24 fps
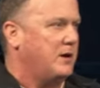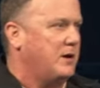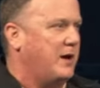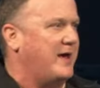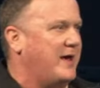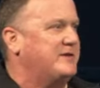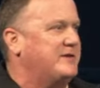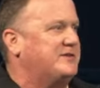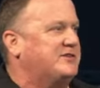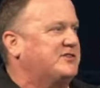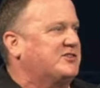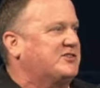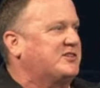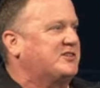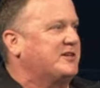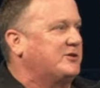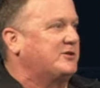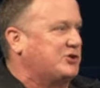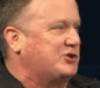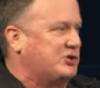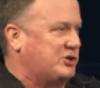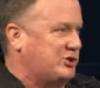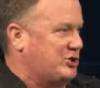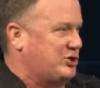a
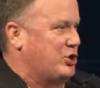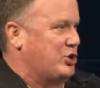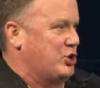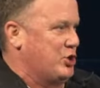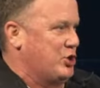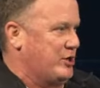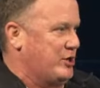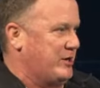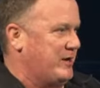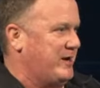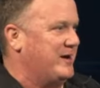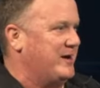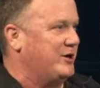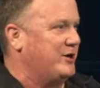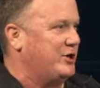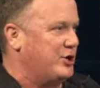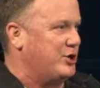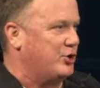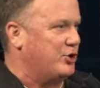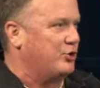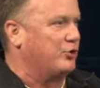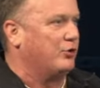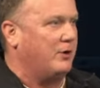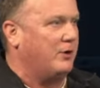cistern in
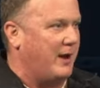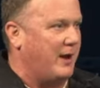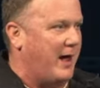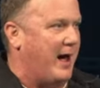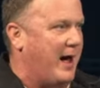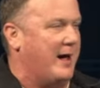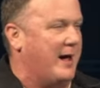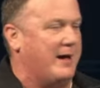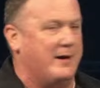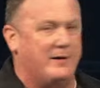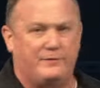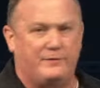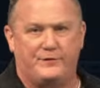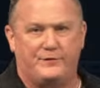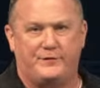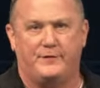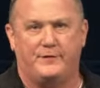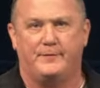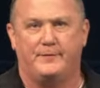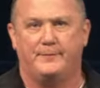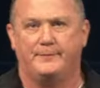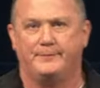your life